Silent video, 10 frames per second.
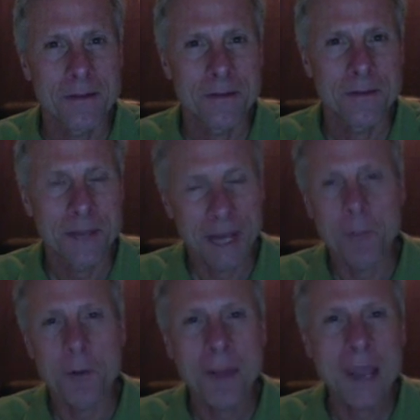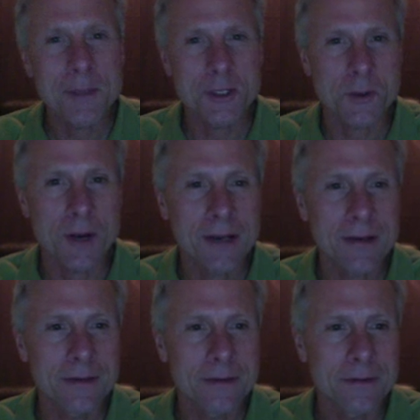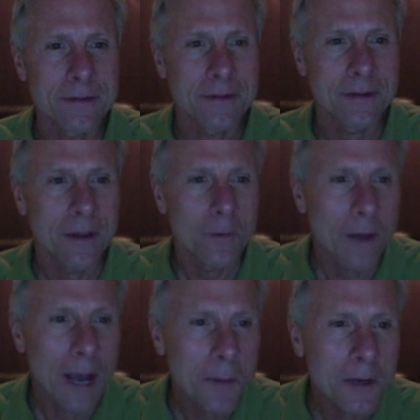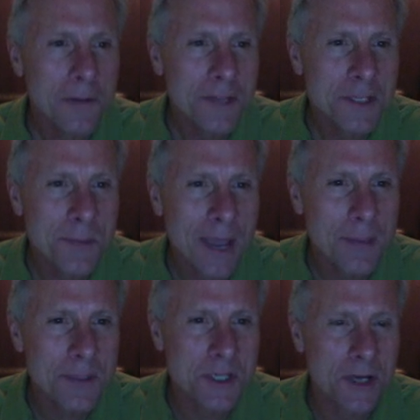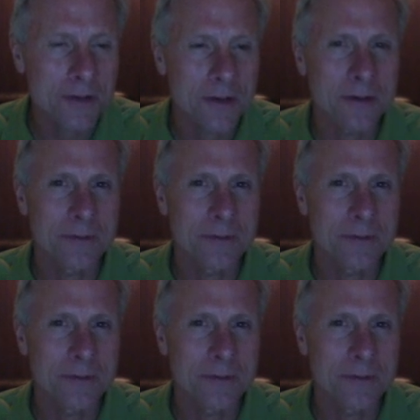The number of payments, right? Well, how many of these payments are there?